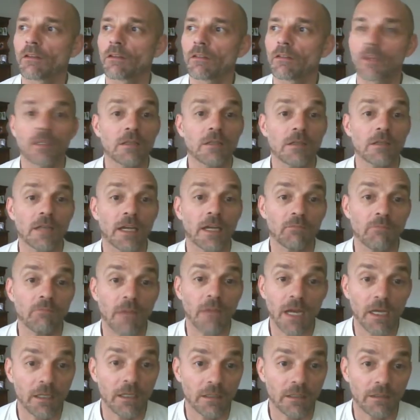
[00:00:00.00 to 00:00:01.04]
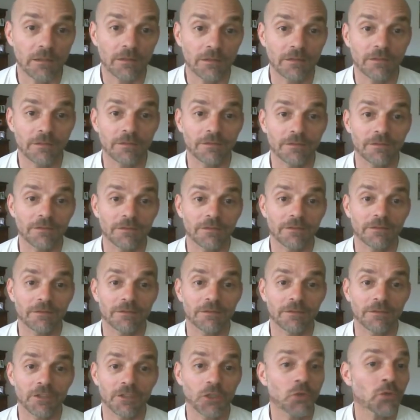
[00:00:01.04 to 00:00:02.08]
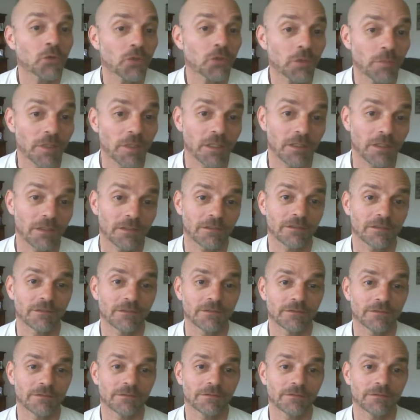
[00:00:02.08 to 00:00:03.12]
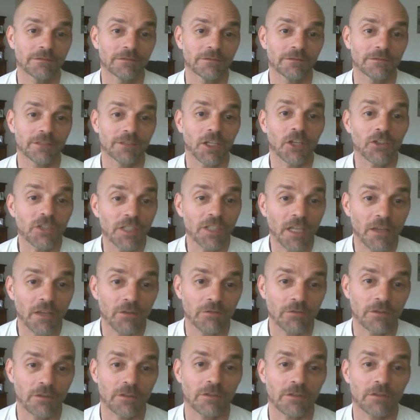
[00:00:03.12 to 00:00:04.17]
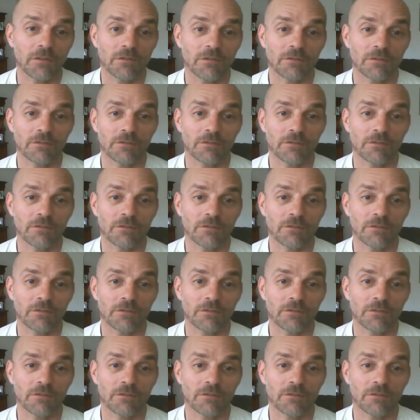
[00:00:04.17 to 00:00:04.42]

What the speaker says: This is how man used to be. Hunter-gatherers.